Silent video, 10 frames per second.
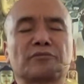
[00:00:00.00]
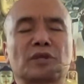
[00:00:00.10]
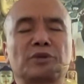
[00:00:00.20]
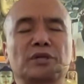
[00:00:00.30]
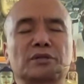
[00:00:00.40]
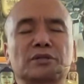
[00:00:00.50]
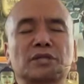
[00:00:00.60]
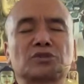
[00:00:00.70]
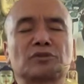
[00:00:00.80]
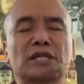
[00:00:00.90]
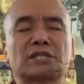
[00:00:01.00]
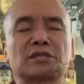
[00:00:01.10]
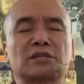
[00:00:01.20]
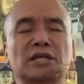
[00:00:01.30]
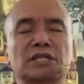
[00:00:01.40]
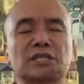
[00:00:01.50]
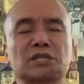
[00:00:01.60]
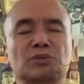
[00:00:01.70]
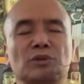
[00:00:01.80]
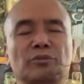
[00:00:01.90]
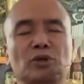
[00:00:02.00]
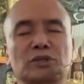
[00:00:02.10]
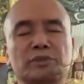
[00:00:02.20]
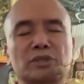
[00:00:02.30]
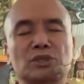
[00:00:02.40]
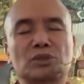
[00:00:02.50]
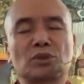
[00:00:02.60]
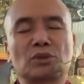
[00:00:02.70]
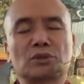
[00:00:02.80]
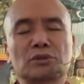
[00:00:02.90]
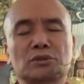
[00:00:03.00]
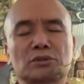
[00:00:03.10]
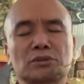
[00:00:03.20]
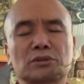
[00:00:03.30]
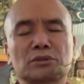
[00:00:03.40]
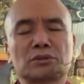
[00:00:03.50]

The mere touch of lights and nectars with the body brings yours.